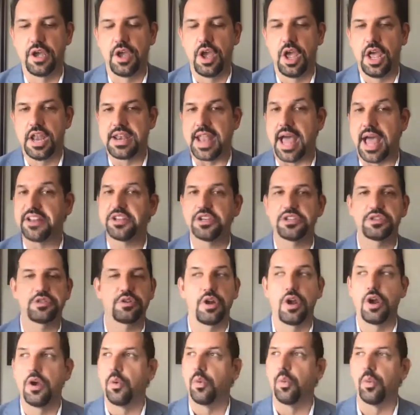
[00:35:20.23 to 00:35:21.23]
not just
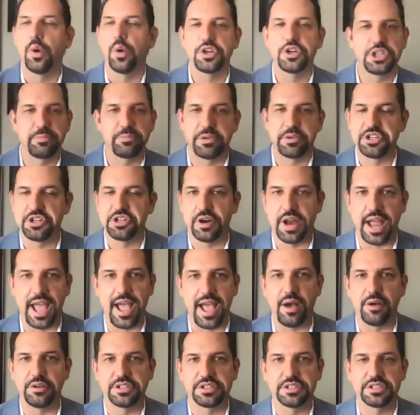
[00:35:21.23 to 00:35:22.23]
worship in your
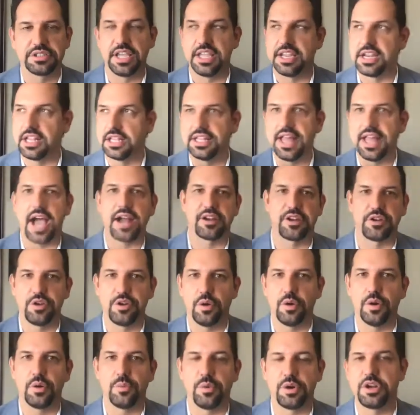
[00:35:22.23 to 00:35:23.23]
house in a locked door
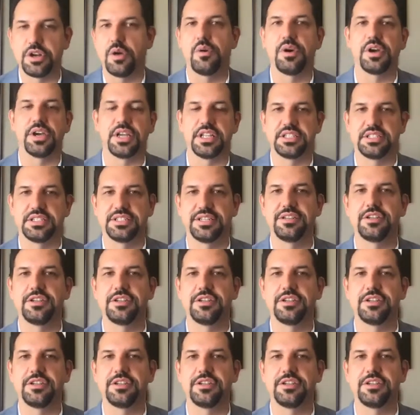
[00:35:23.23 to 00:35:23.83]
where no one can see you,